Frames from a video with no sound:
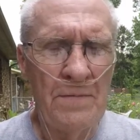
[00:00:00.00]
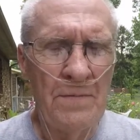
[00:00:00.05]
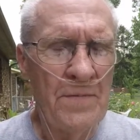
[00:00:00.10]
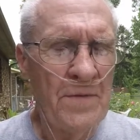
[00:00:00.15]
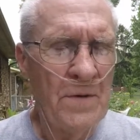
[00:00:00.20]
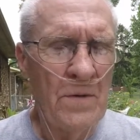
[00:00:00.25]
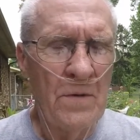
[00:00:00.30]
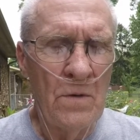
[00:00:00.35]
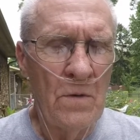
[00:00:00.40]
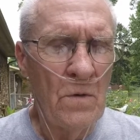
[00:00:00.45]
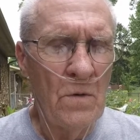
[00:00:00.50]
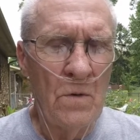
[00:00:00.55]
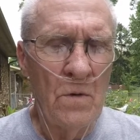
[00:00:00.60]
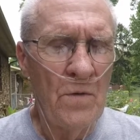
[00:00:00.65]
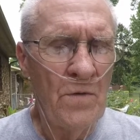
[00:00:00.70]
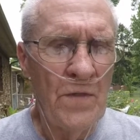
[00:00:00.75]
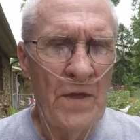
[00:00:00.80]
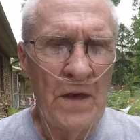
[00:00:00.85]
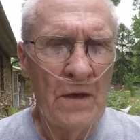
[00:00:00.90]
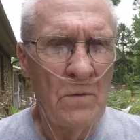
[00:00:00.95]
the whole
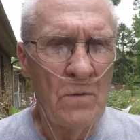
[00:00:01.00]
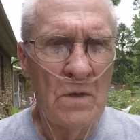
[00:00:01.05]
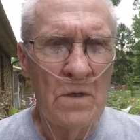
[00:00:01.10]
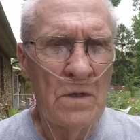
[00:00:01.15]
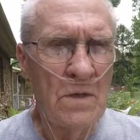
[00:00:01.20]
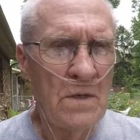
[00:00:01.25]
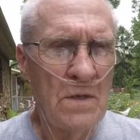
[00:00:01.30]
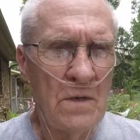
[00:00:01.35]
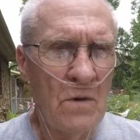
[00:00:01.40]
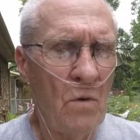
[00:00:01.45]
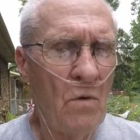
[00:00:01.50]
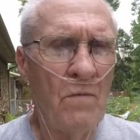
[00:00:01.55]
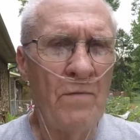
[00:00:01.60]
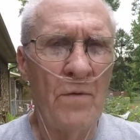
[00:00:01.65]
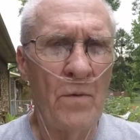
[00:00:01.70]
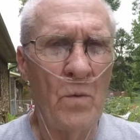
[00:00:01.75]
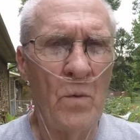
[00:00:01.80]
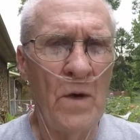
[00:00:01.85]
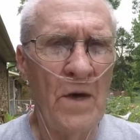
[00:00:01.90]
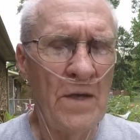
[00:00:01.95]
thing was over
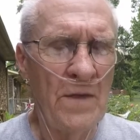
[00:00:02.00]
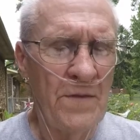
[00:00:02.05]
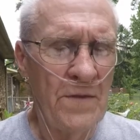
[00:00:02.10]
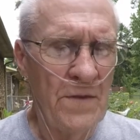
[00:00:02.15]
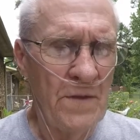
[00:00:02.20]
with,